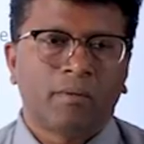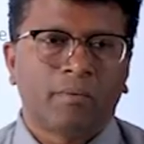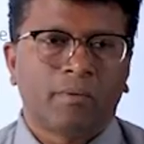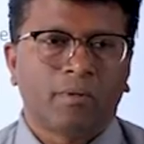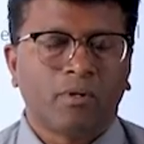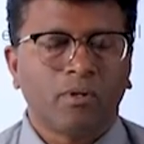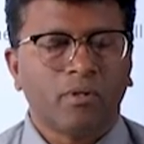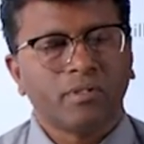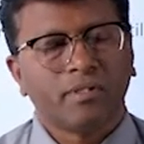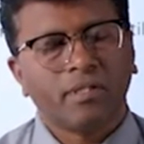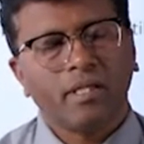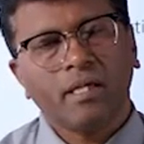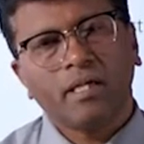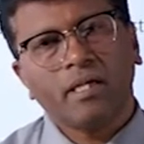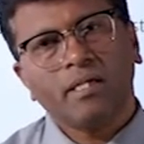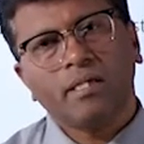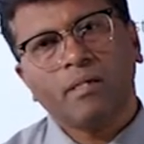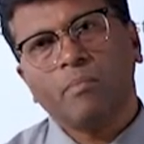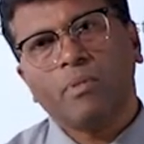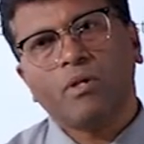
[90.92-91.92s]
because there
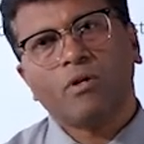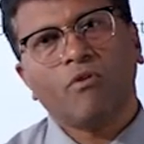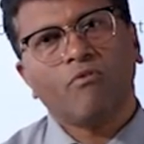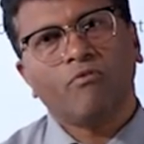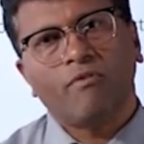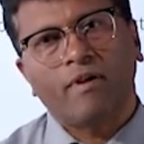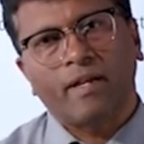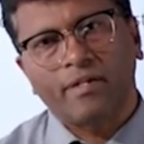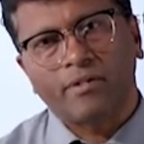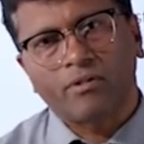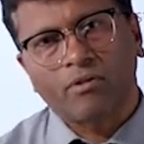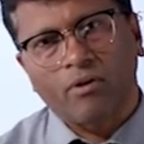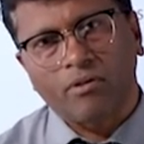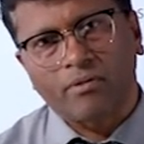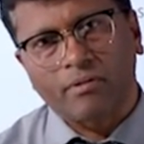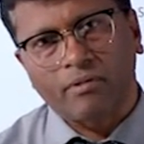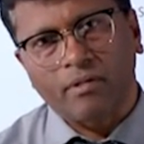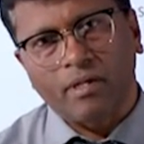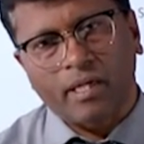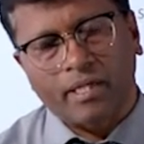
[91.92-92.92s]
are a number of
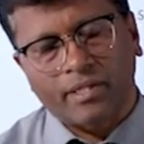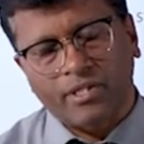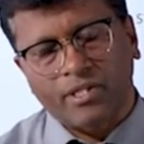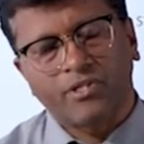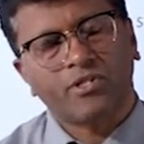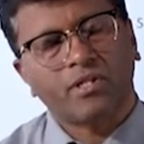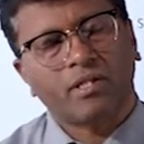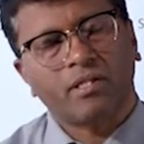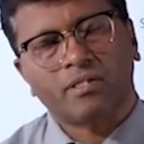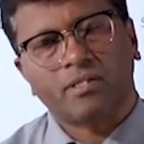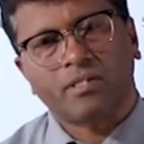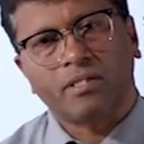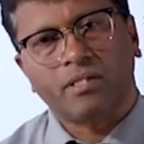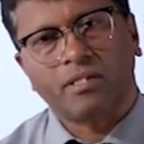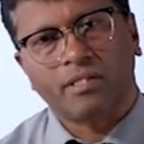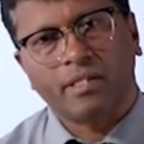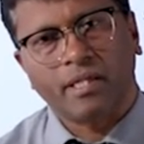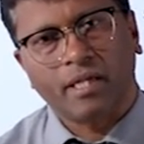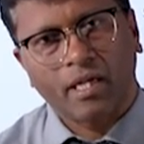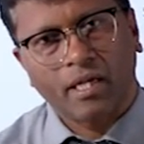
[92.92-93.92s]
essentials.
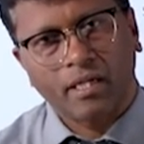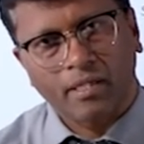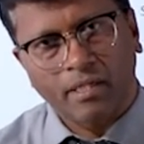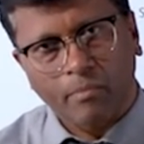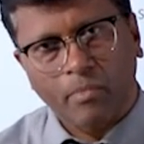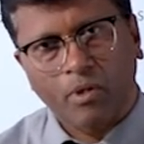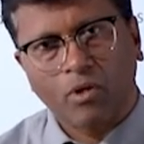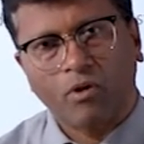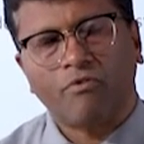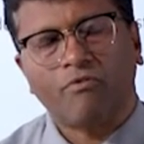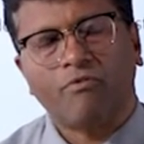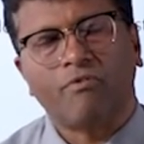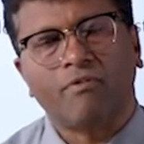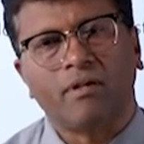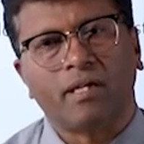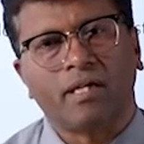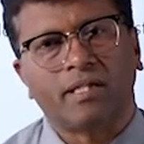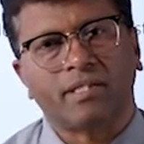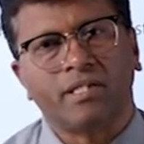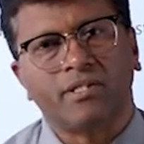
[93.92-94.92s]
There are a number of
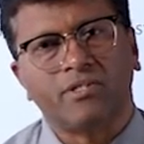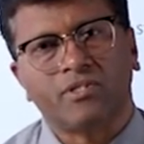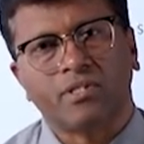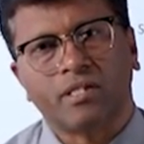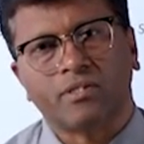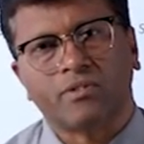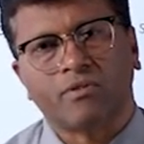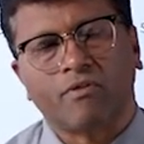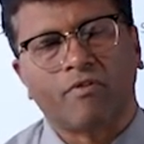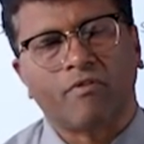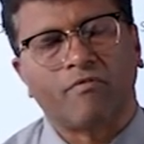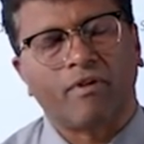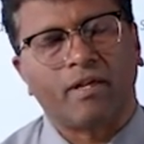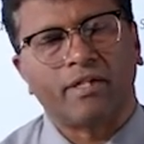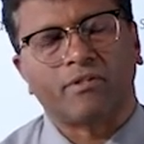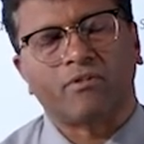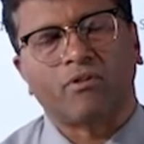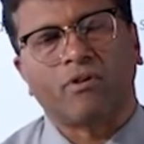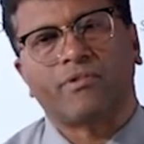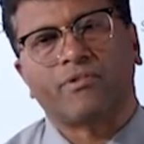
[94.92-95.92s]
essentials of a
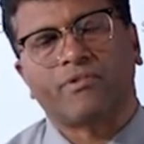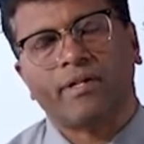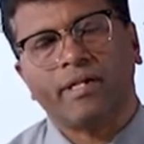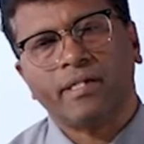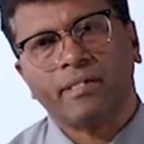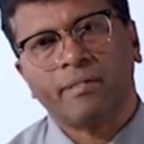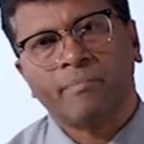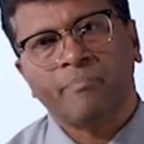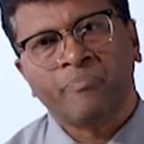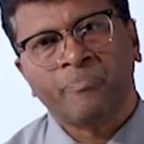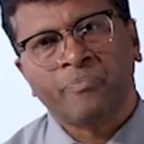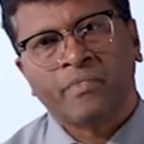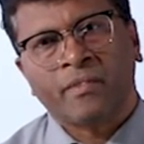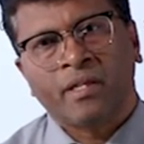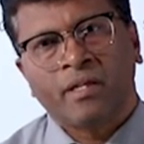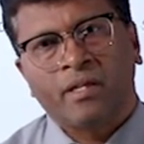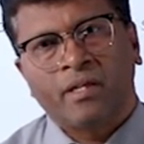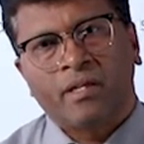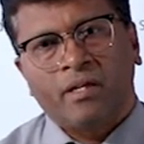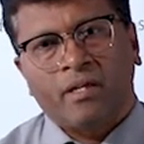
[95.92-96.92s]
valid contract,
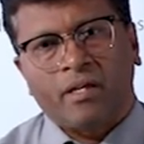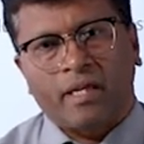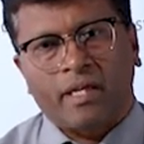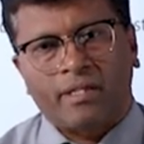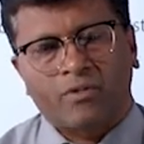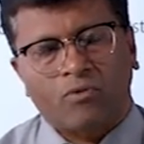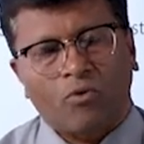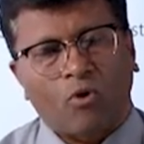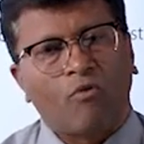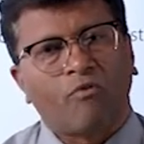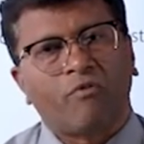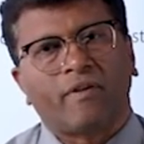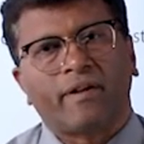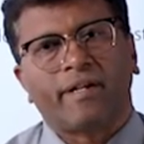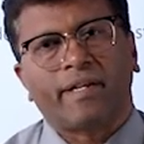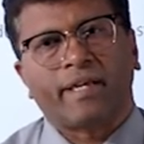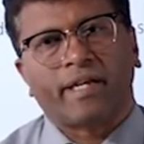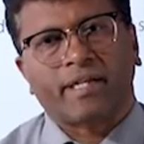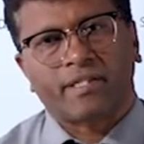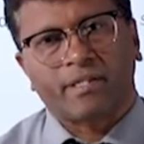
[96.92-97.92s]
as offer
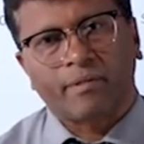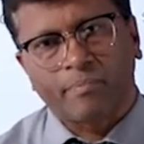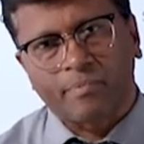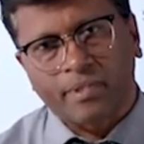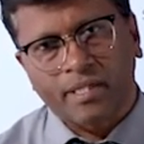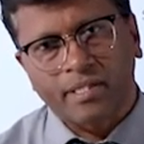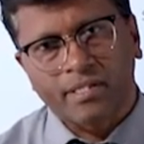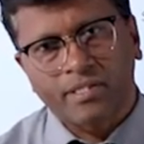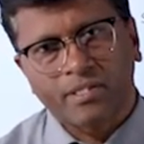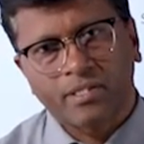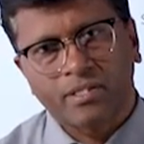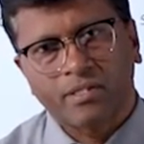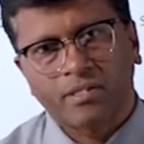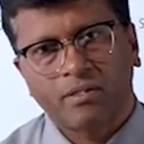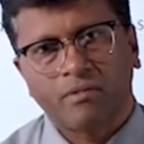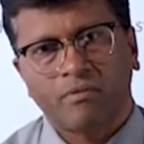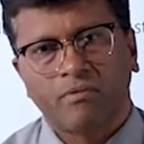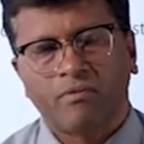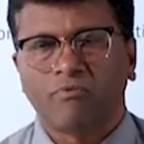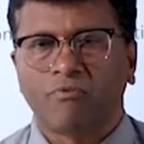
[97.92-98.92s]
and acceptance,
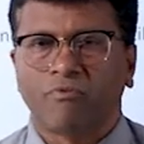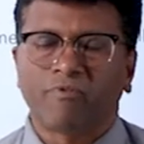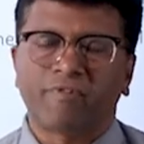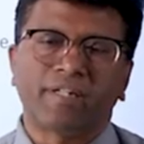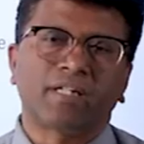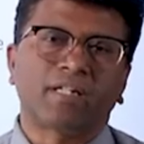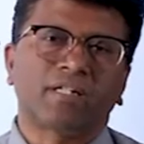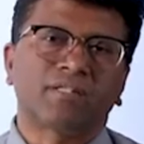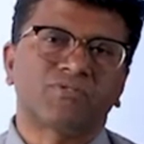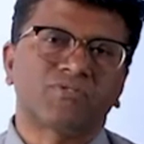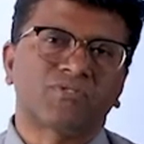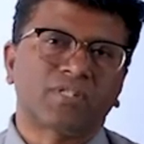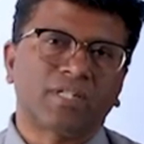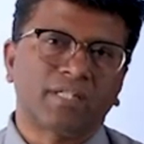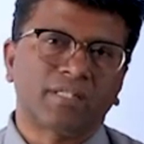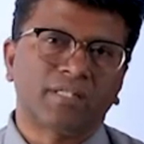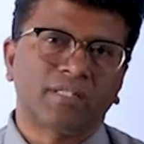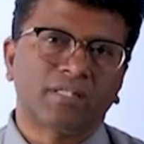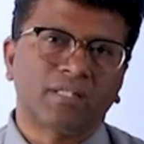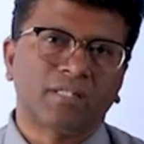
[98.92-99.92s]
free
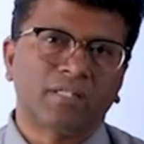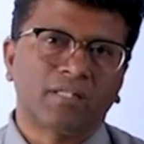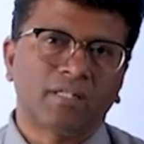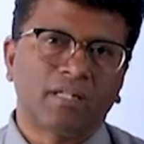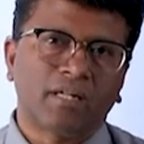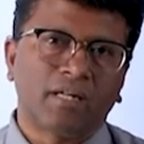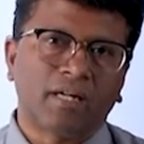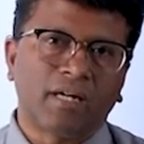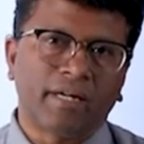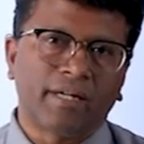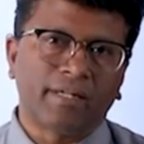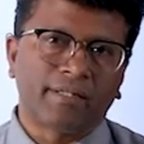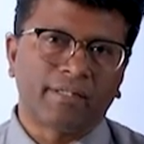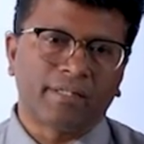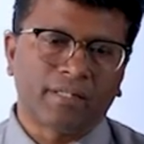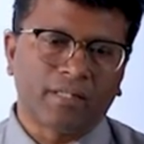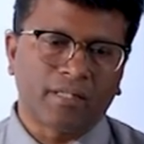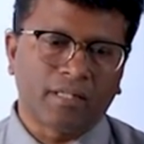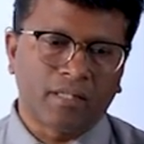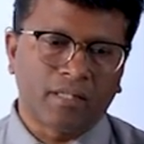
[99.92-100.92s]
consent, and